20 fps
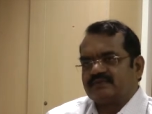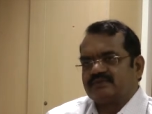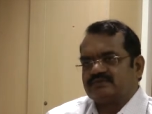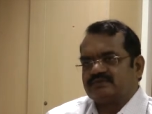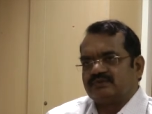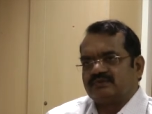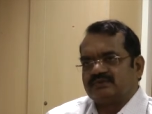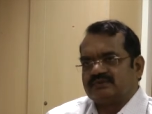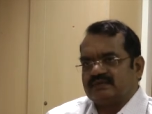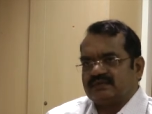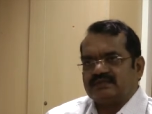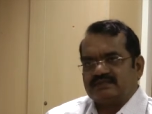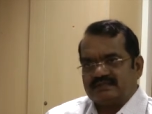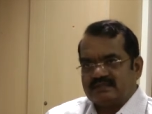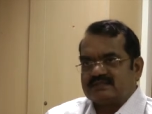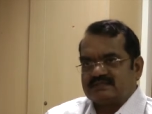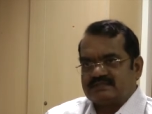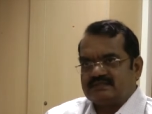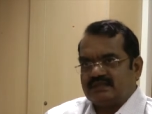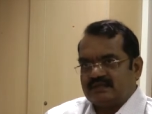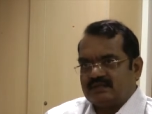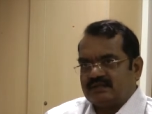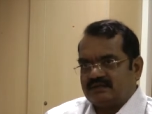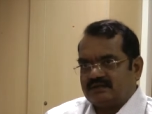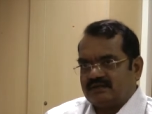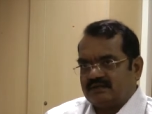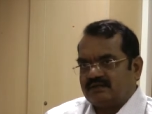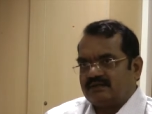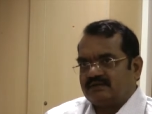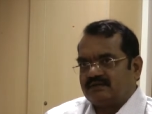So that's the
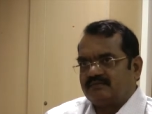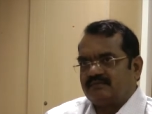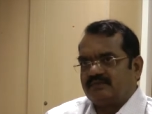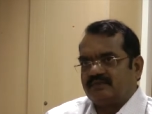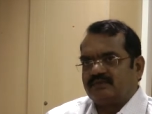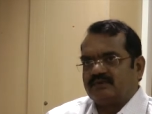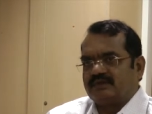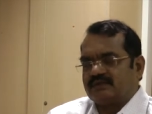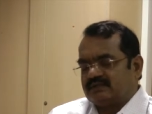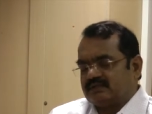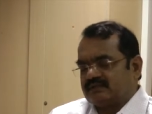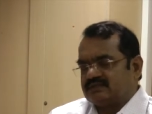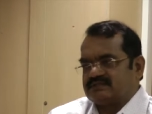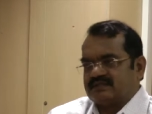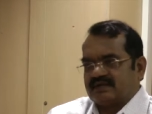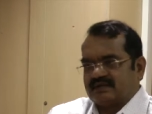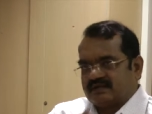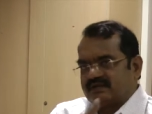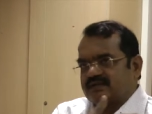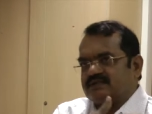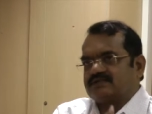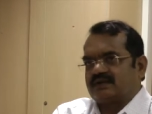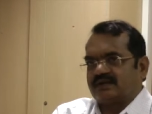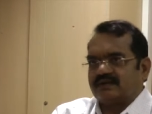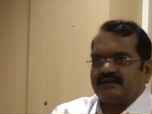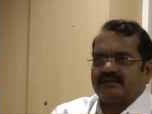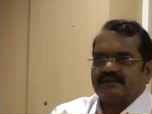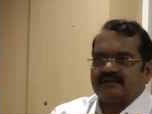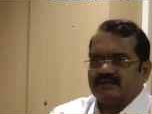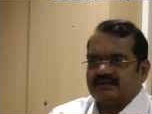the satellite is
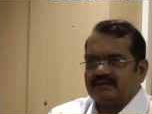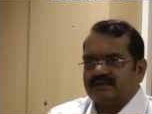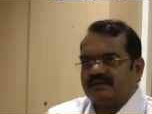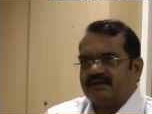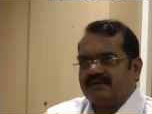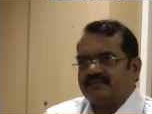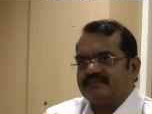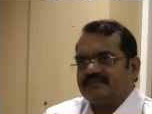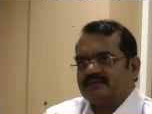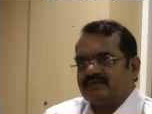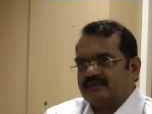already in the